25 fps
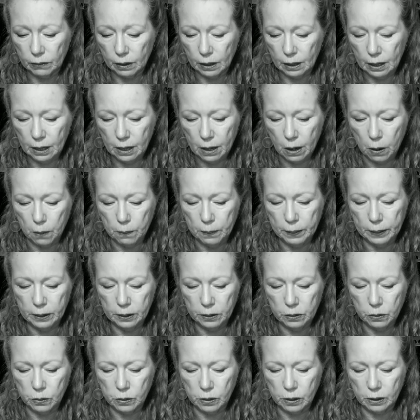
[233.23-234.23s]
He opened the
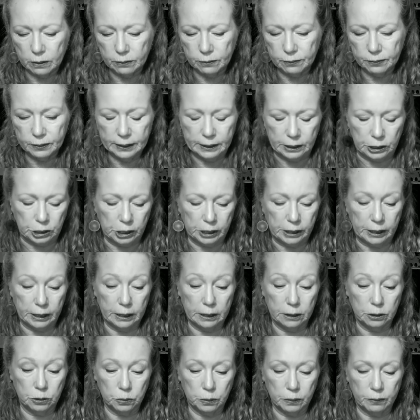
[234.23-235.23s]
door, flinching at
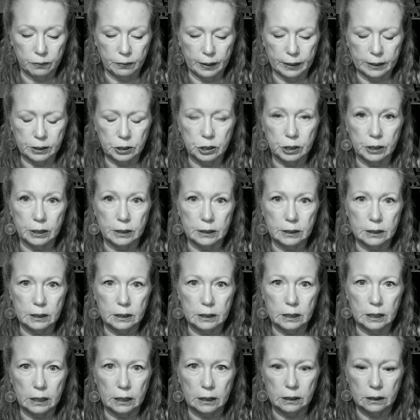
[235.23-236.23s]
his reflection as he
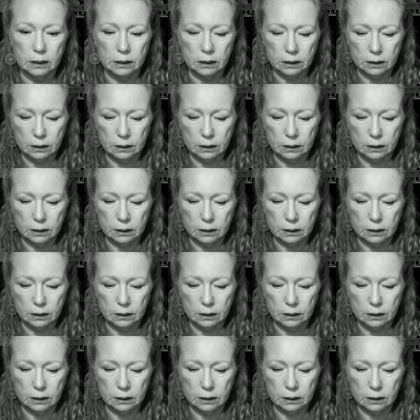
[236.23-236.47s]
did.